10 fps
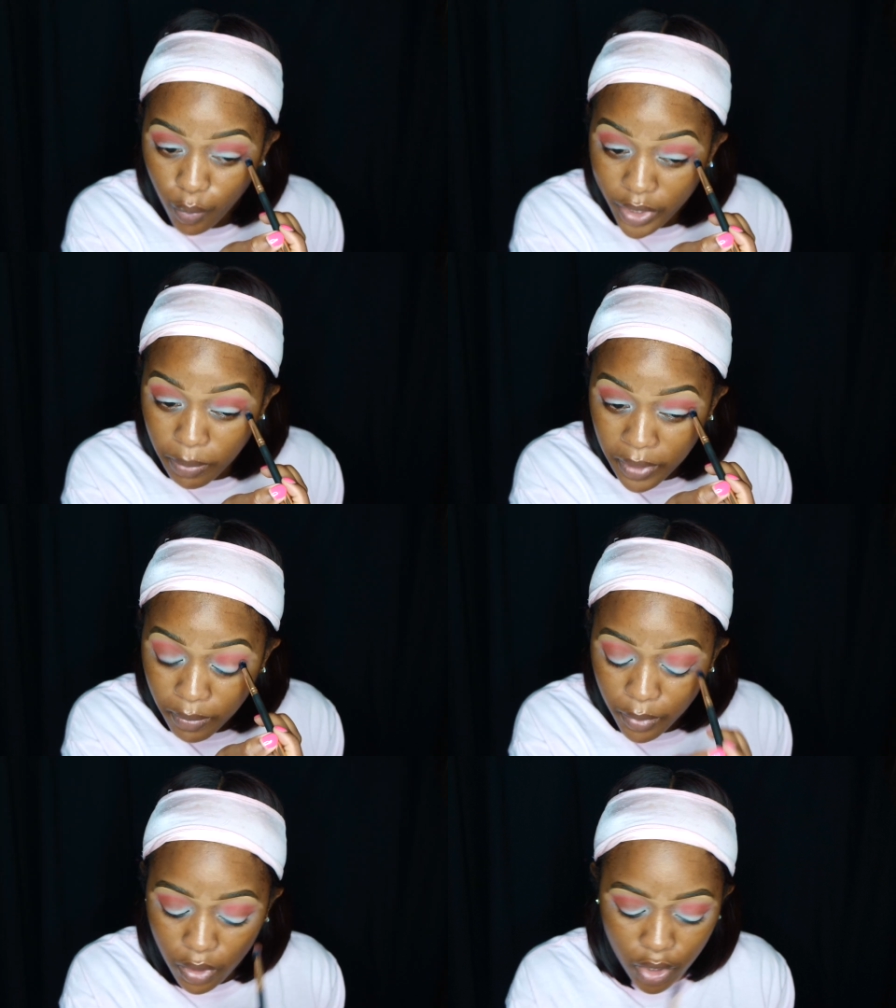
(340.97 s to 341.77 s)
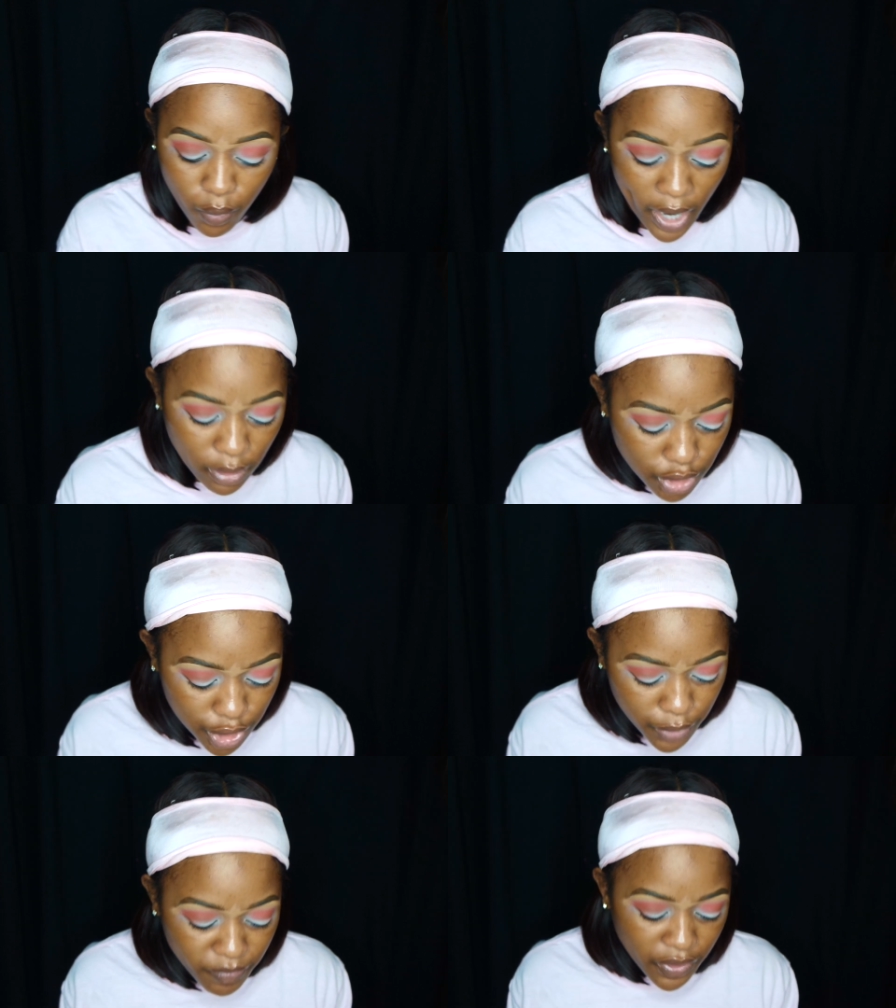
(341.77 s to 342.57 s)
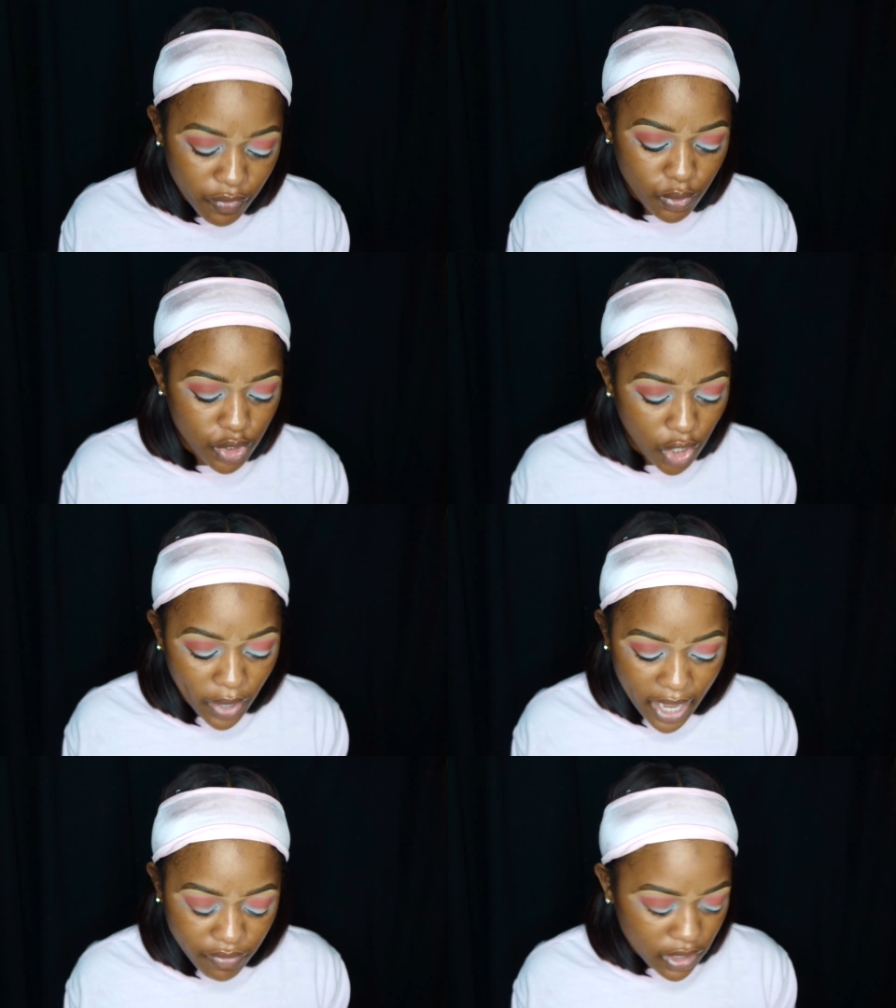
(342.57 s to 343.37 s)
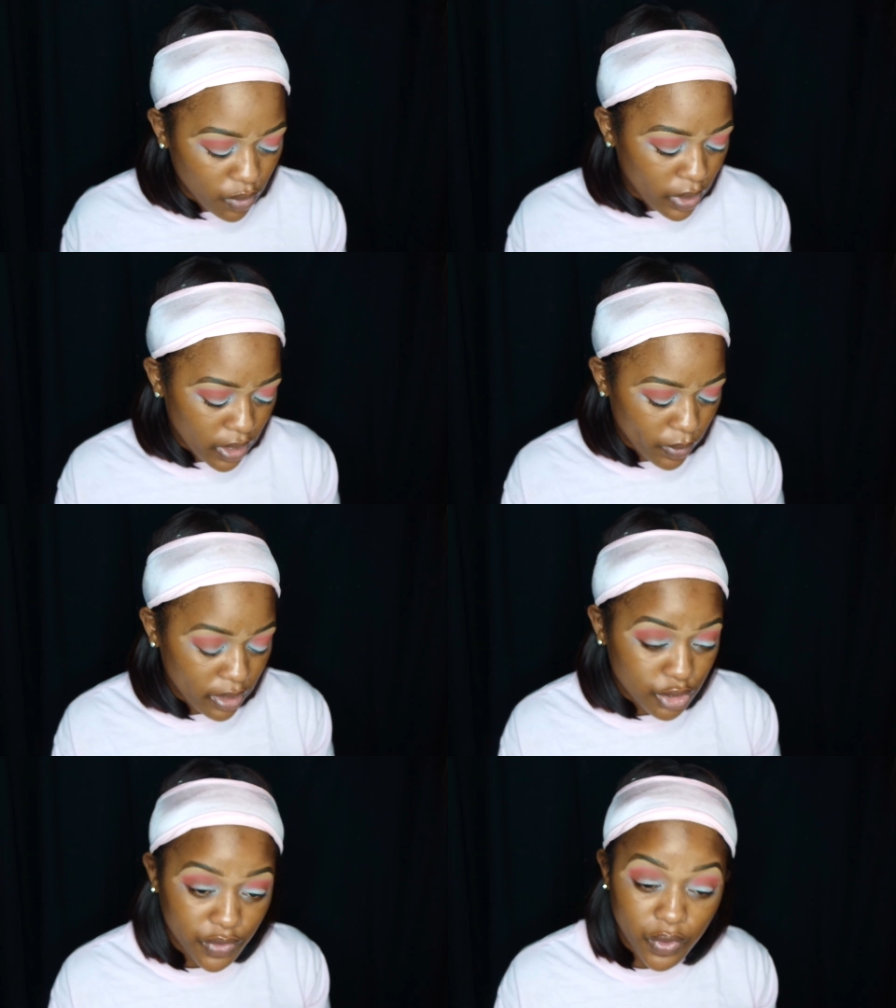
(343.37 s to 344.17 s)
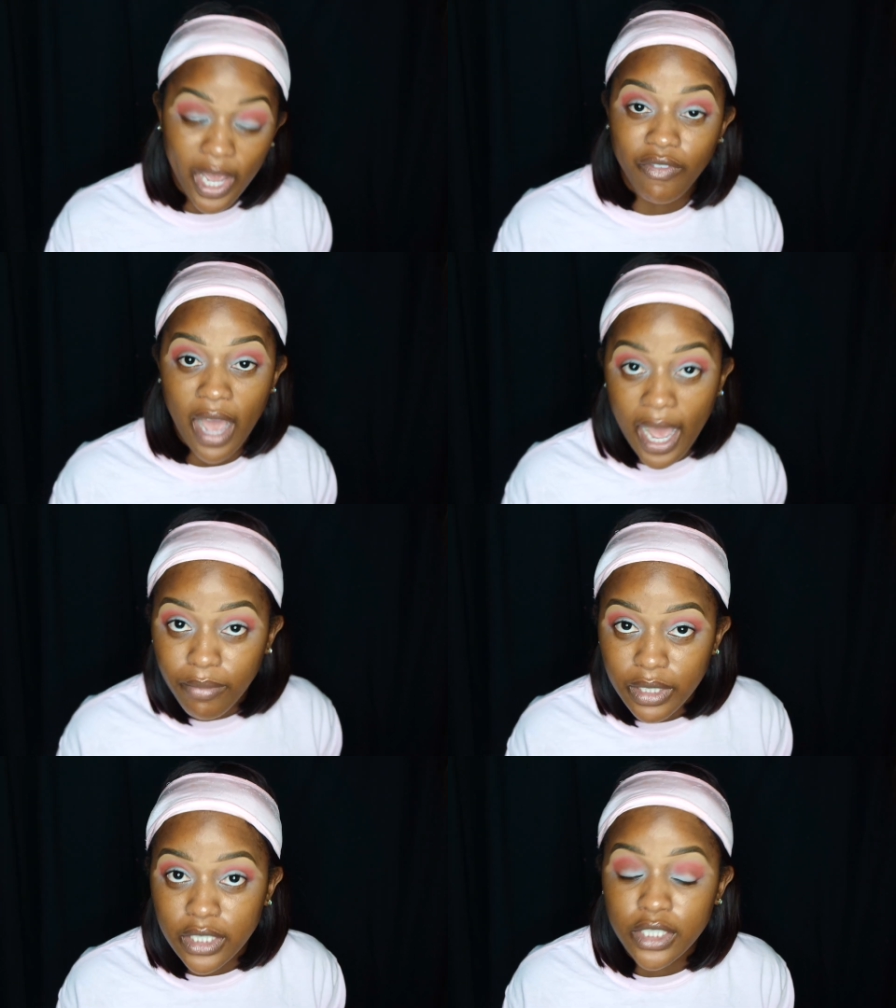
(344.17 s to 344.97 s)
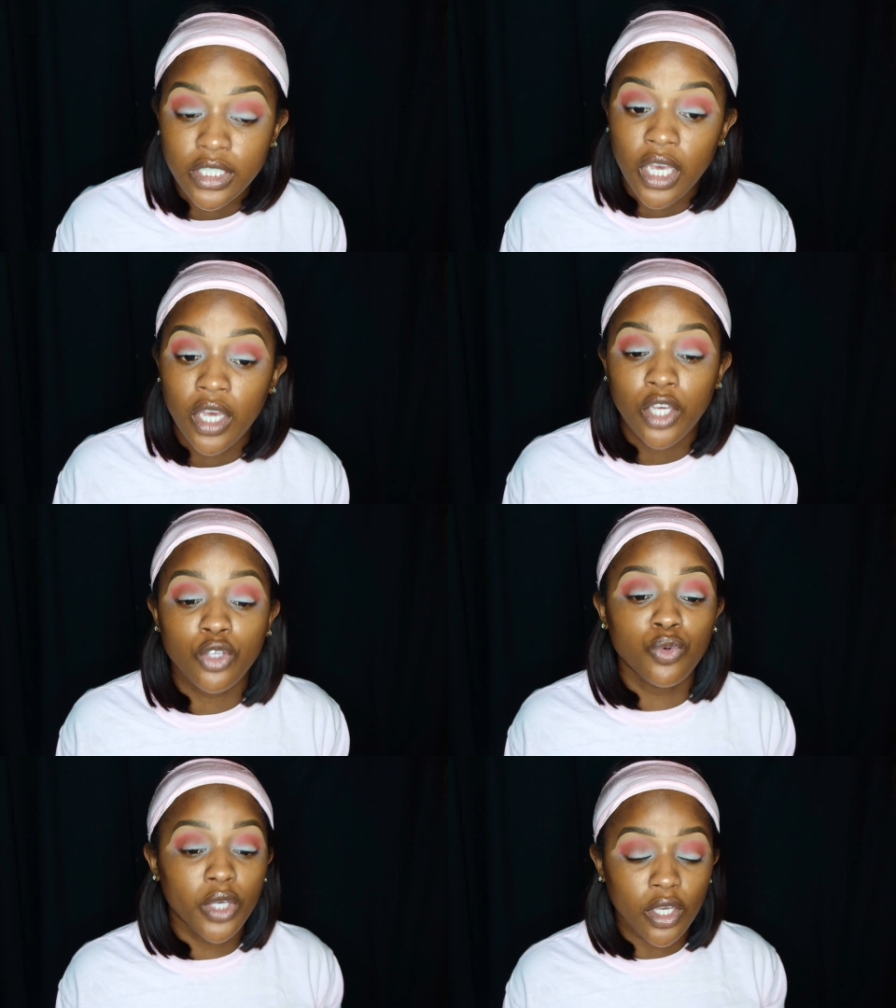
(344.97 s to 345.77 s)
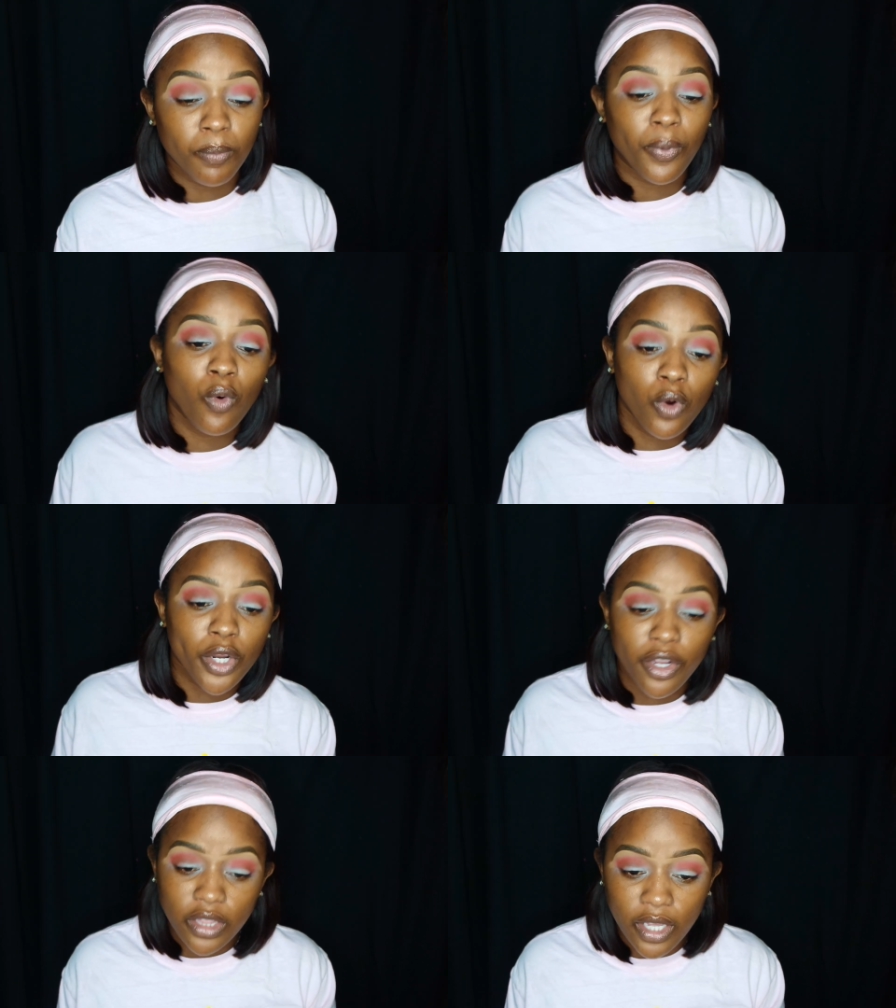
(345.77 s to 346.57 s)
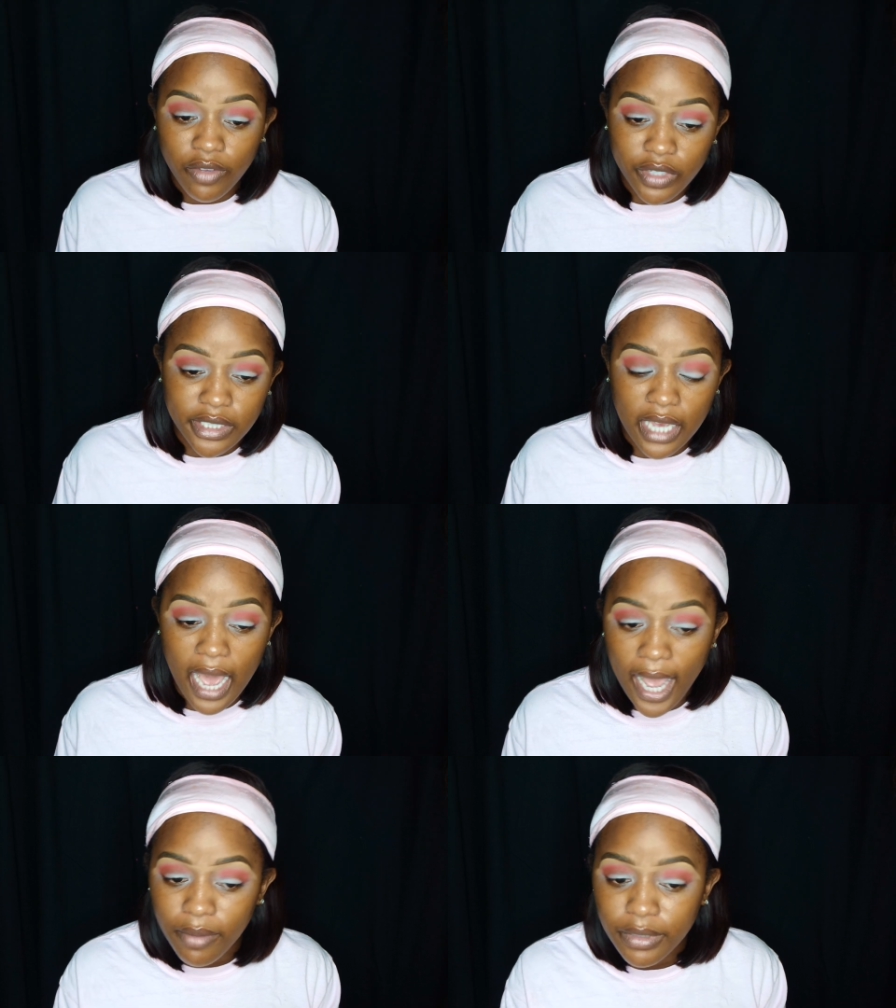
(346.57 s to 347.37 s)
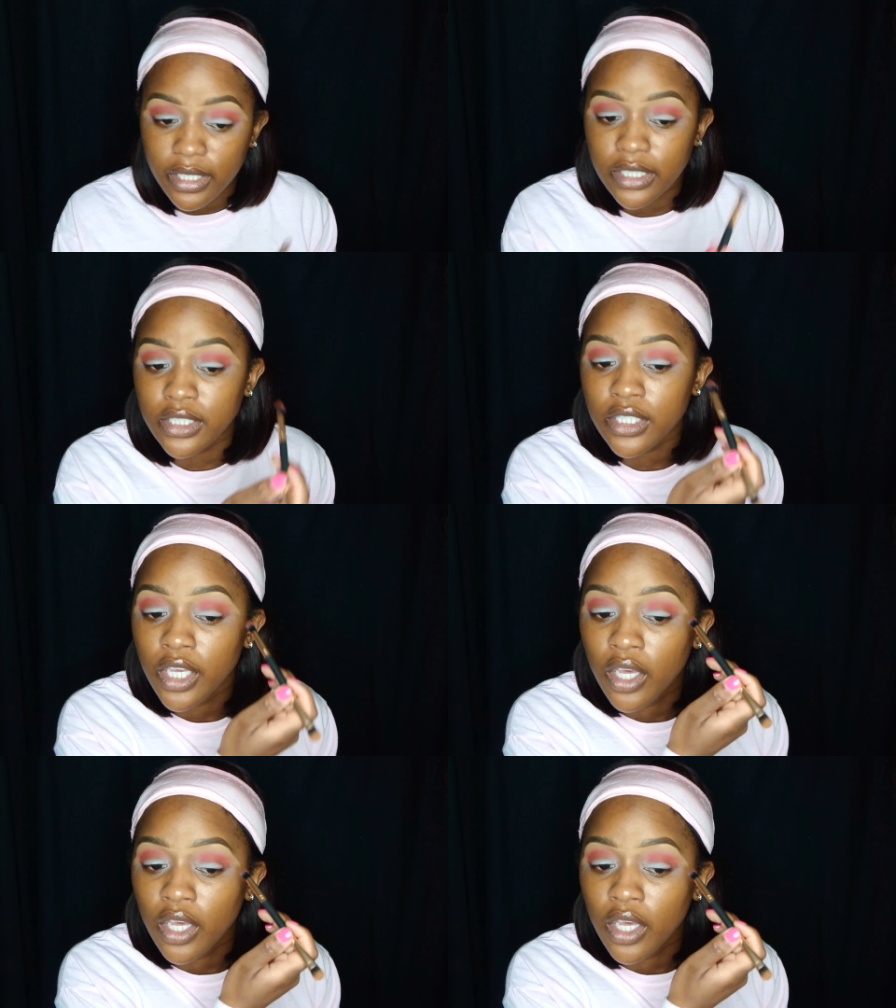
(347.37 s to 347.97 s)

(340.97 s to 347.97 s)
with people around you. If you don't have anyone around you, if you have hobbies, you can pour your love into hobbies.